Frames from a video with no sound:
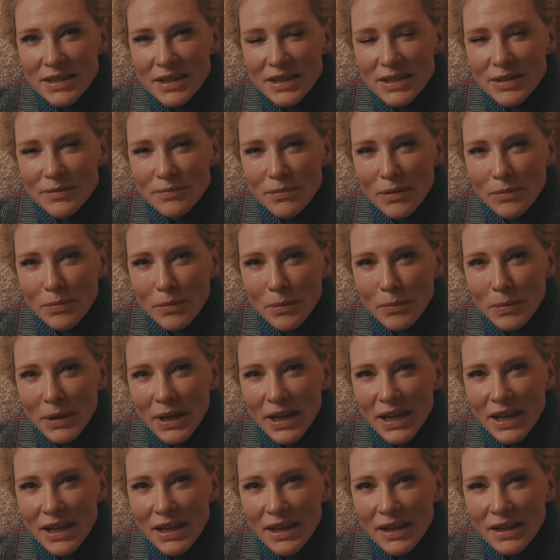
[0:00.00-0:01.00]
it's
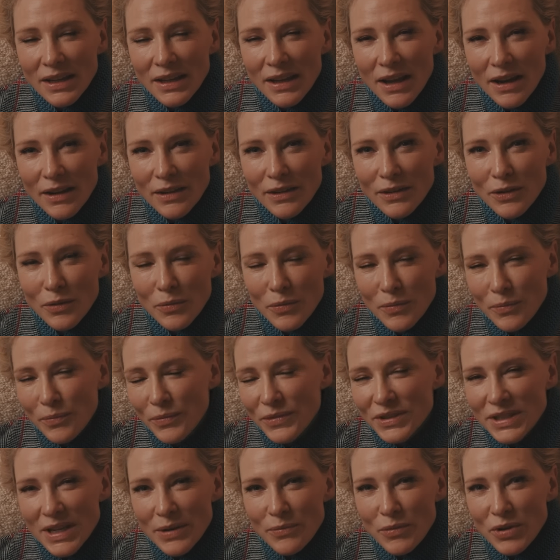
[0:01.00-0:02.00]
probably like the
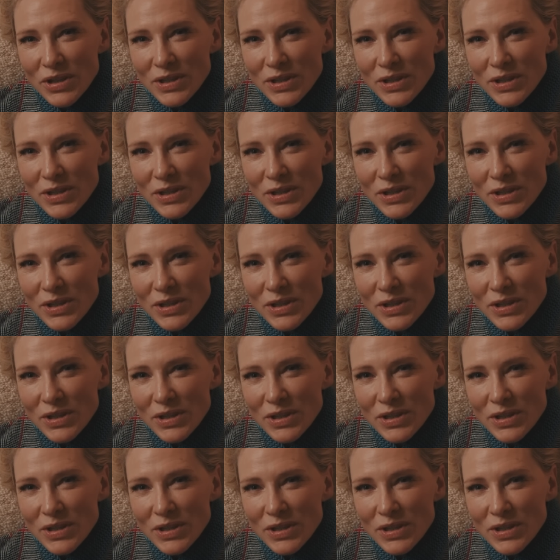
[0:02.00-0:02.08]
same